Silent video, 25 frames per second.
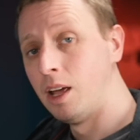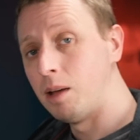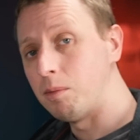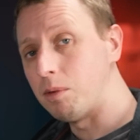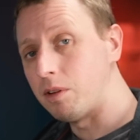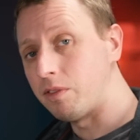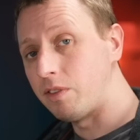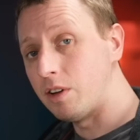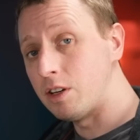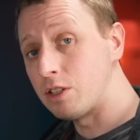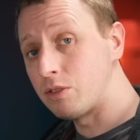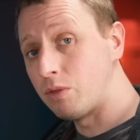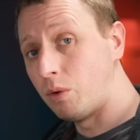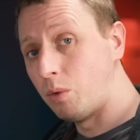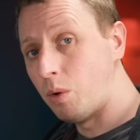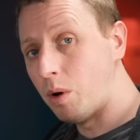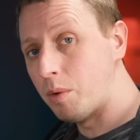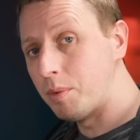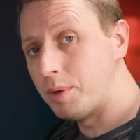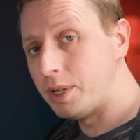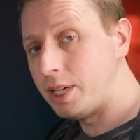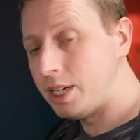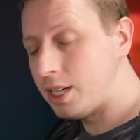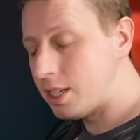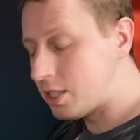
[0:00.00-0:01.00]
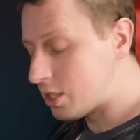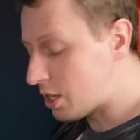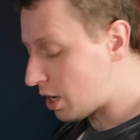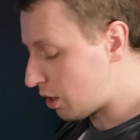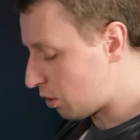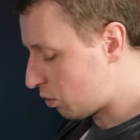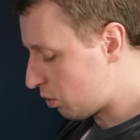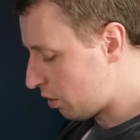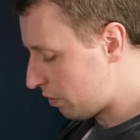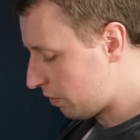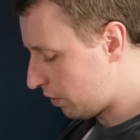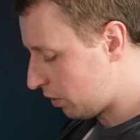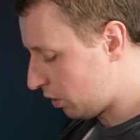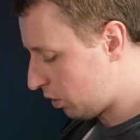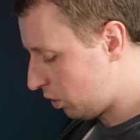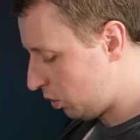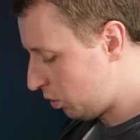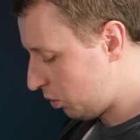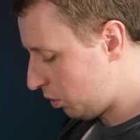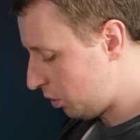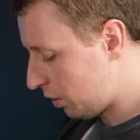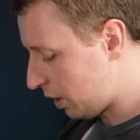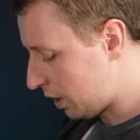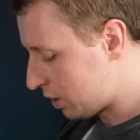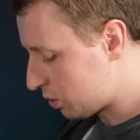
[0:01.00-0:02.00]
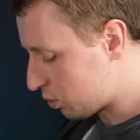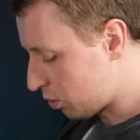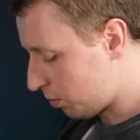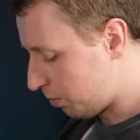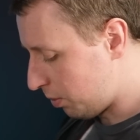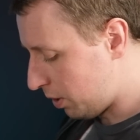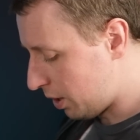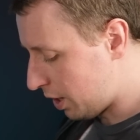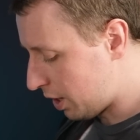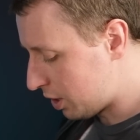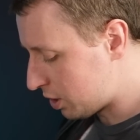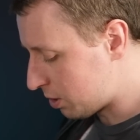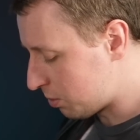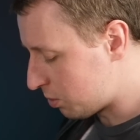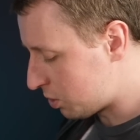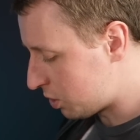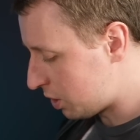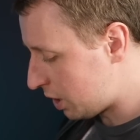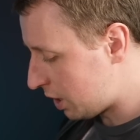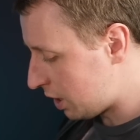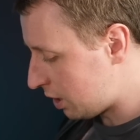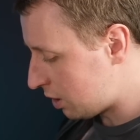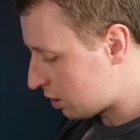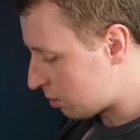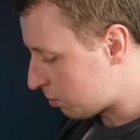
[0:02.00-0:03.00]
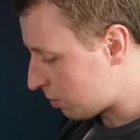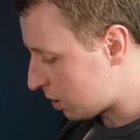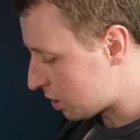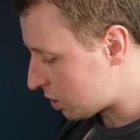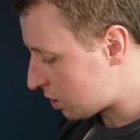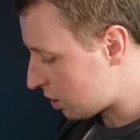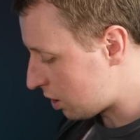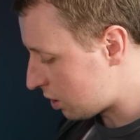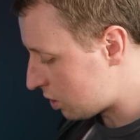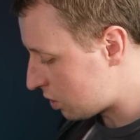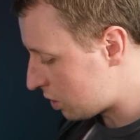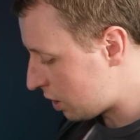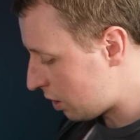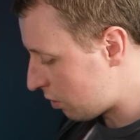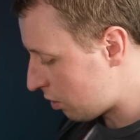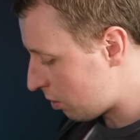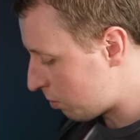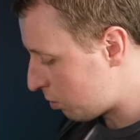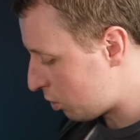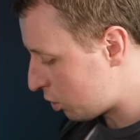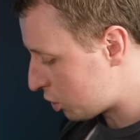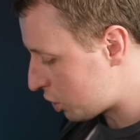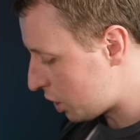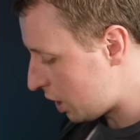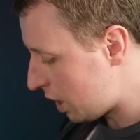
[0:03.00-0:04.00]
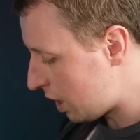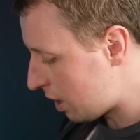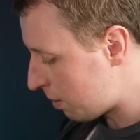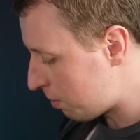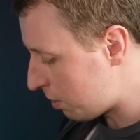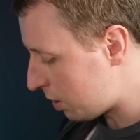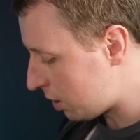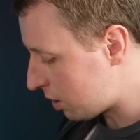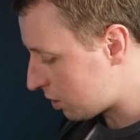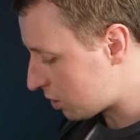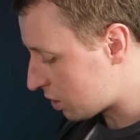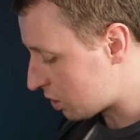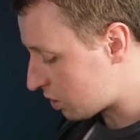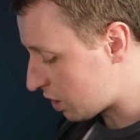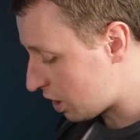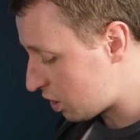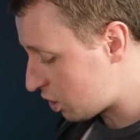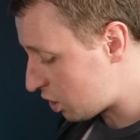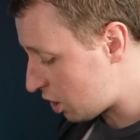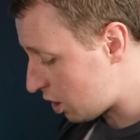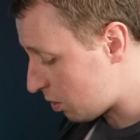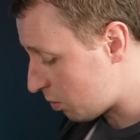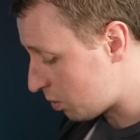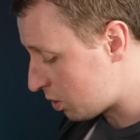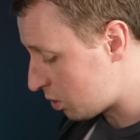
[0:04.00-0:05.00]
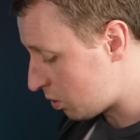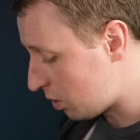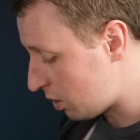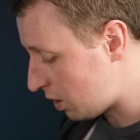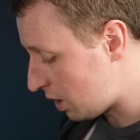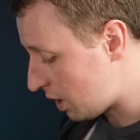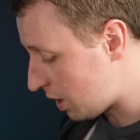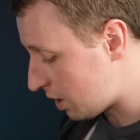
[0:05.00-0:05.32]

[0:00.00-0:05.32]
But first of all, what we need is that Griffin Claw, and to apply it I'm sticking to my size 0 brush here, because essentially we're doing the